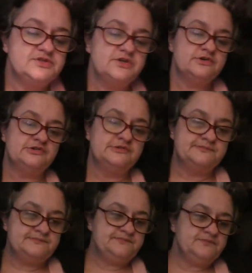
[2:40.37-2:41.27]

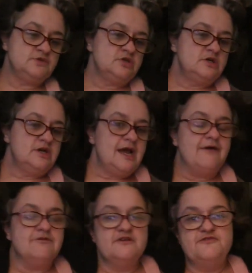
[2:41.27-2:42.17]
so
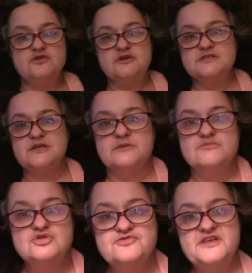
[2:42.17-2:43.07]
i want to focus on a
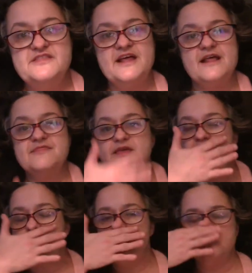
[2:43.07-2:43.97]
movie that i
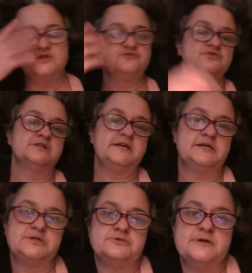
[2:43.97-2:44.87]
think was really
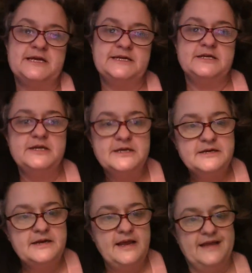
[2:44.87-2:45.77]
underrated
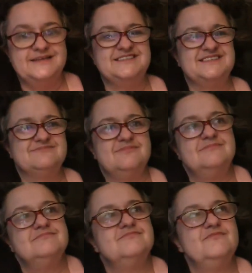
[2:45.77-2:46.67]
and is
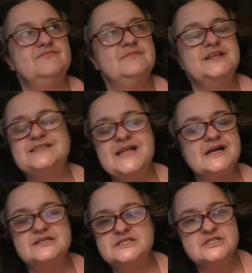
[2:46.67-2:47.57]
it's
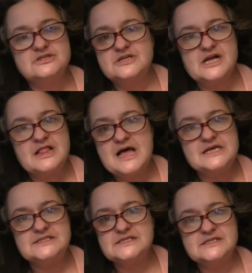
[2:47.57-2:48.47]
not considered a
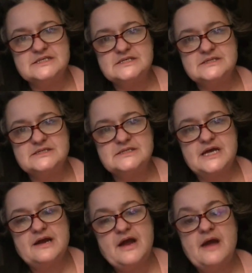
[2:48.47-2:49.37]
classic
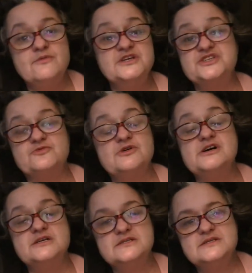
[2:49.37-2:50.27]
i, I wish it
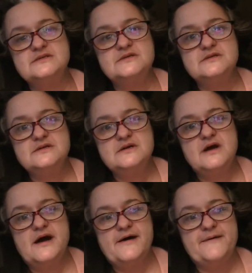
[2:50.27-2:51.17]
was
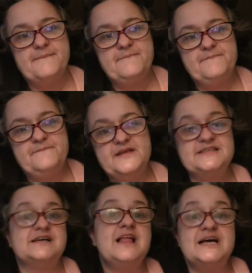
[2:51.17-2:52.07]
um
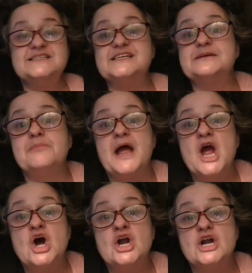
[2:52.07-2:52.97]
it's a classic in my
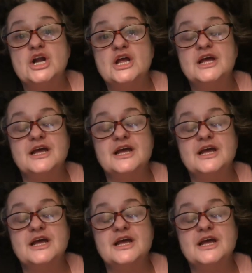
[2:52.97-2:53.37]
heart